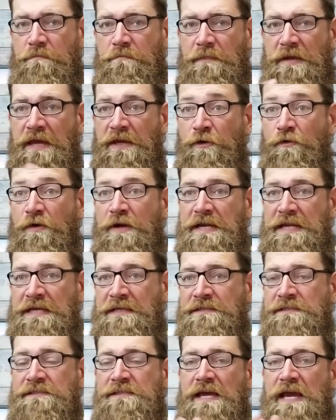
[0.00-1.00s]

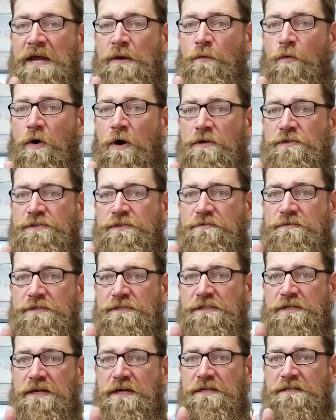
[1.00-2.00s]
ingredients and we'll also
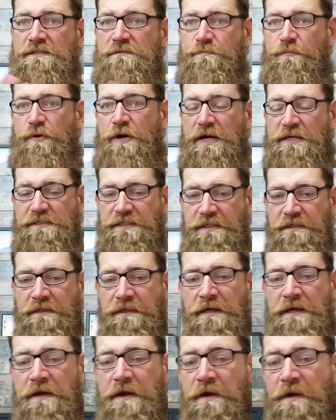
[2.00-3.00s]
discuss pricing.
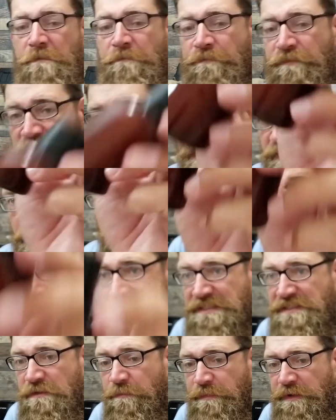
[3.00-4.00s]
So
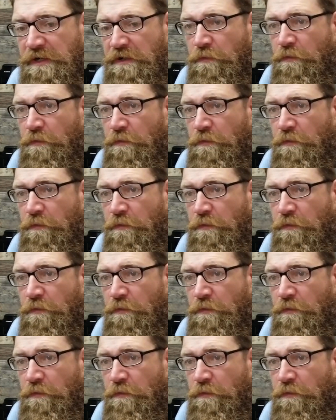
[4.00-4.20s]
that's the beard